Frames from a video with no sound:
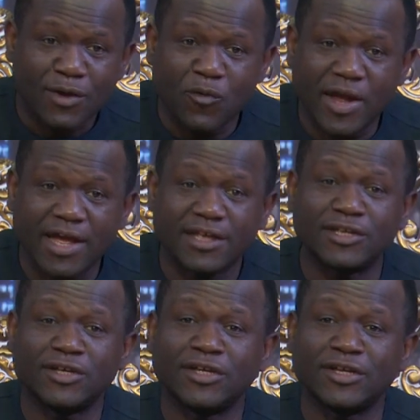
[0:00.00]
where
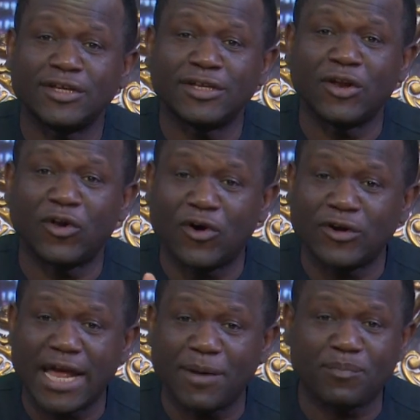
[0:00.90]
the
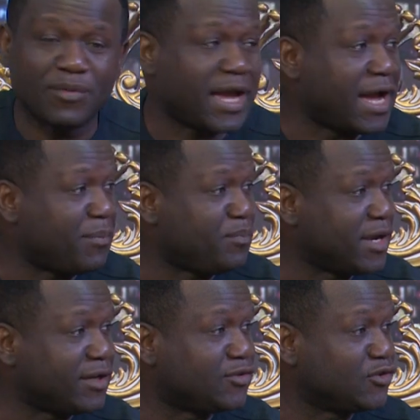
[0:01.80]
Lord
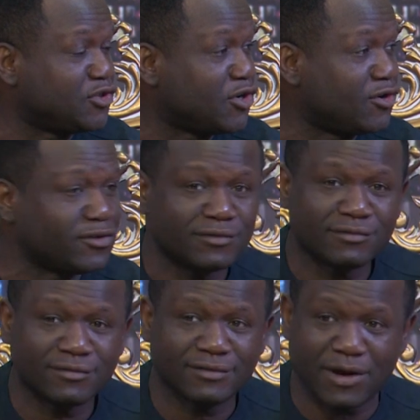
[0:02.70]
appeared to John,
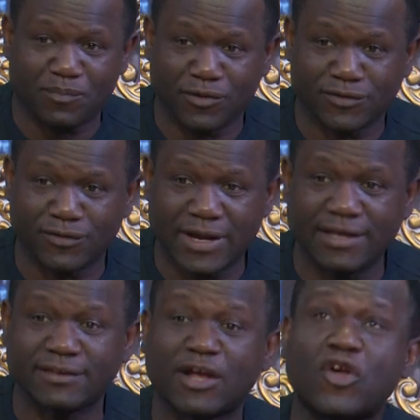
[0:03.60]
the apostle,
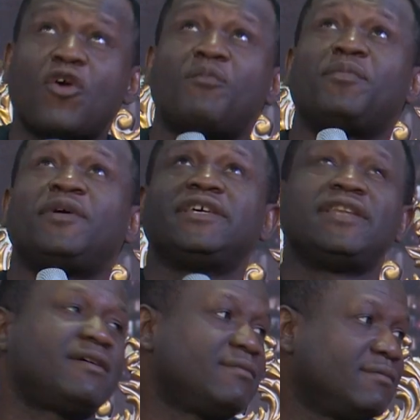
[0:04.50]
and said, come up
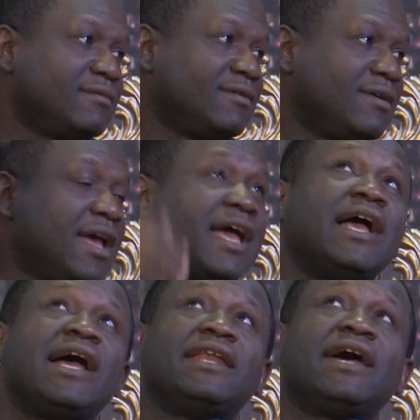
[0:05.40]
hither.
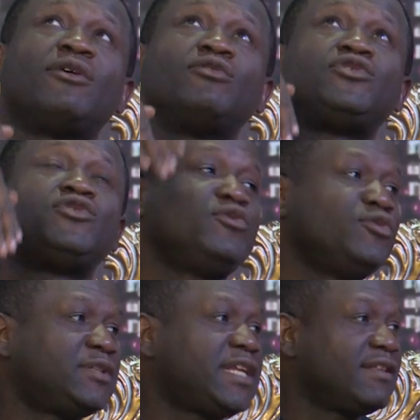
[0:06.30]
and I will show
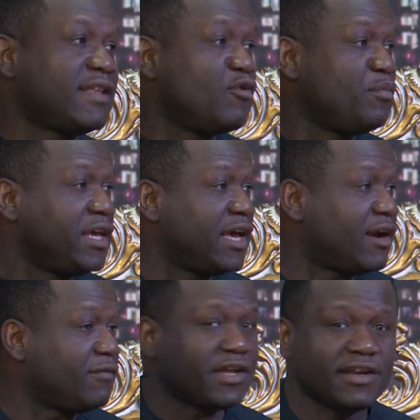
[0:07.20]
you things that will be
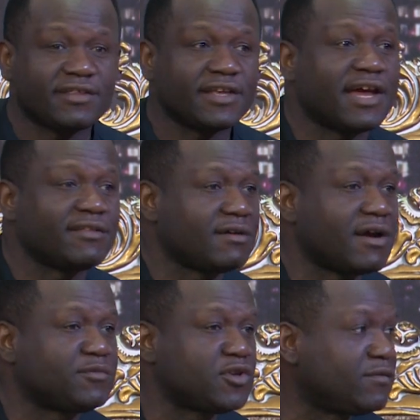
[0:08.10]
hereafter. He said, that's the
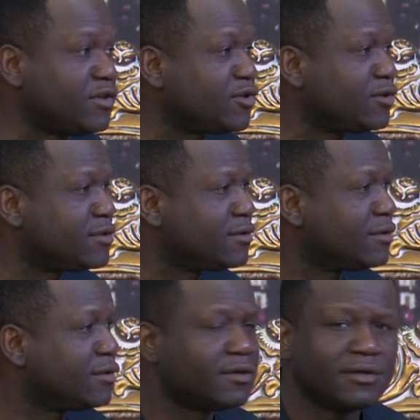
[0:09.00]
rapture of the church.
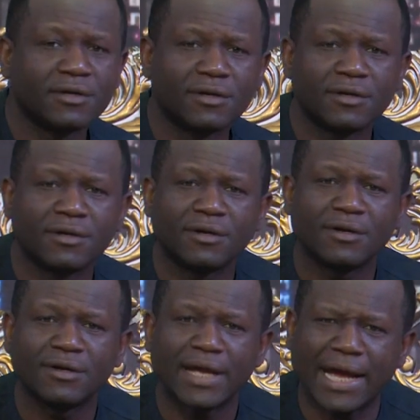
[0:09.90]

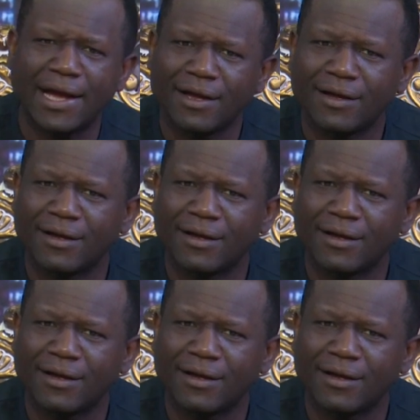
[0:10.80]
Ah.